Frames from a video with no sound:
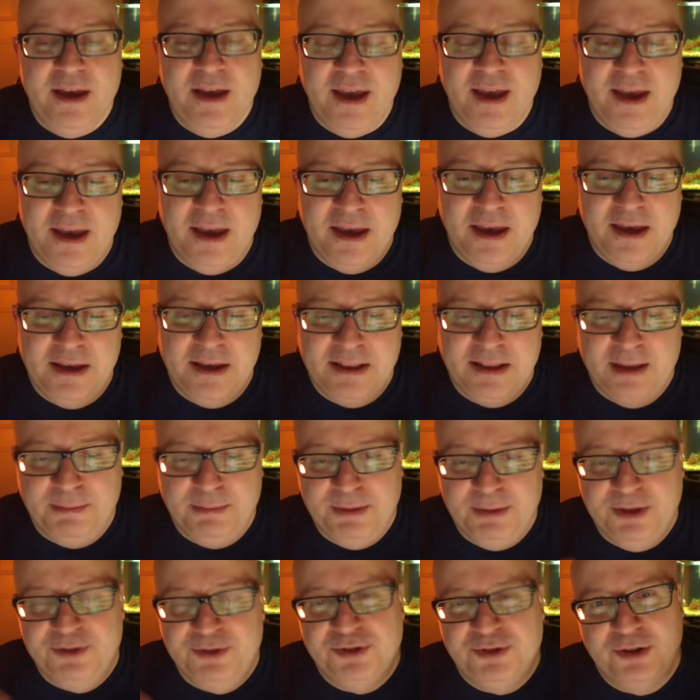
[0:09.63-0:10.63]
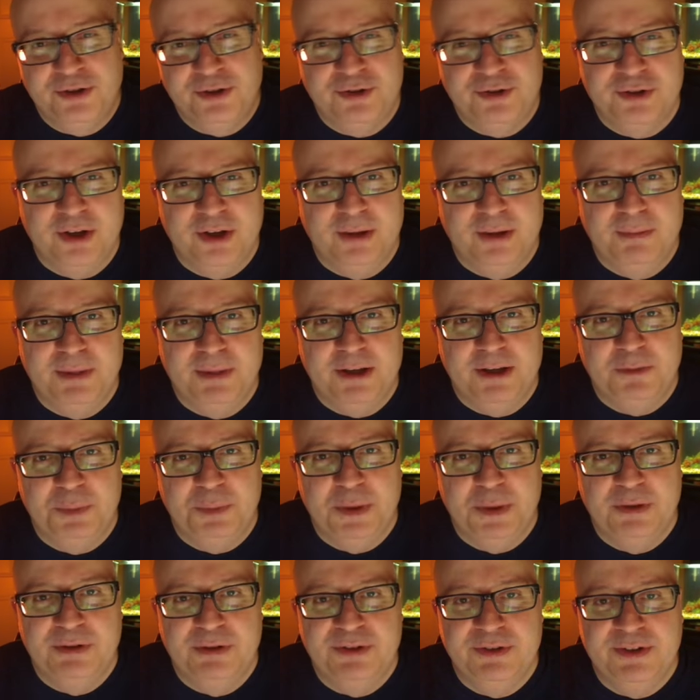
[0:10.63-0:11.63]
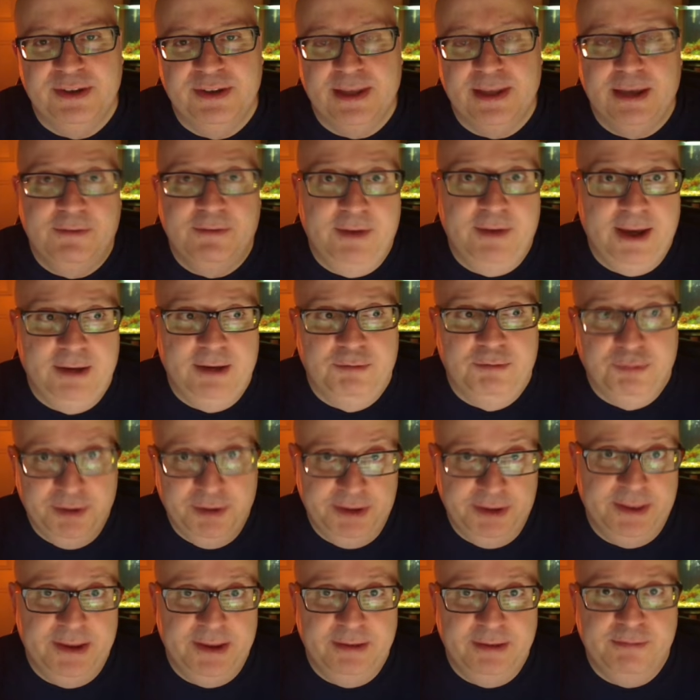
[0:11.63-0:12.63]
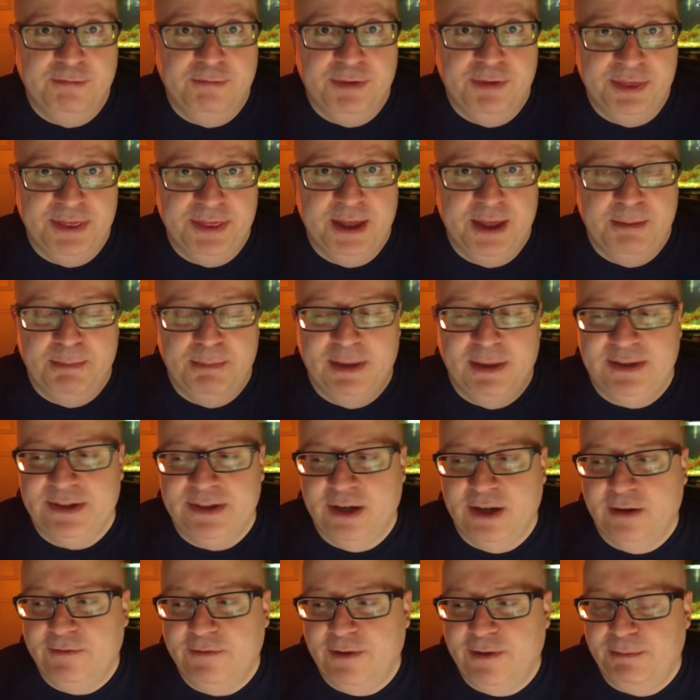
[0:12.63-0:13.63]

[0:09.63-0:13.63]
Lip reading: and I'm going to share some experiences I've had with them myself.